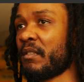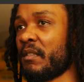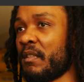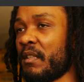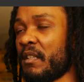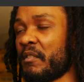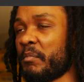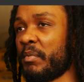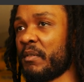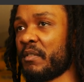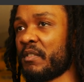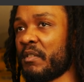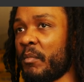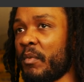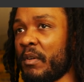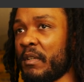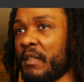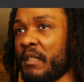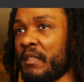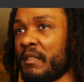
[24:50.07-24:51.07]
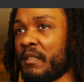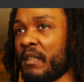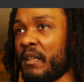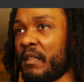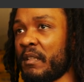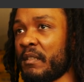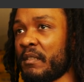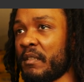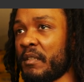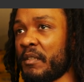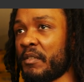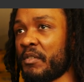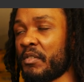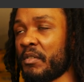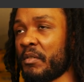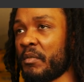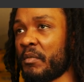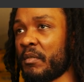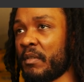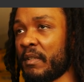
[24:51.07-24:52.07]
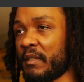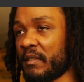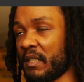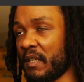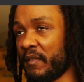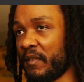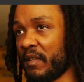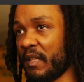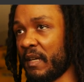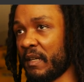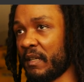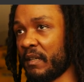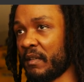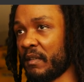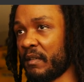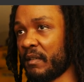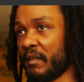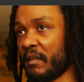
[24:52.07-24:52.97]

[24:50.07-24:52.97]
let's put some more detail into this shoe. Let's give it like a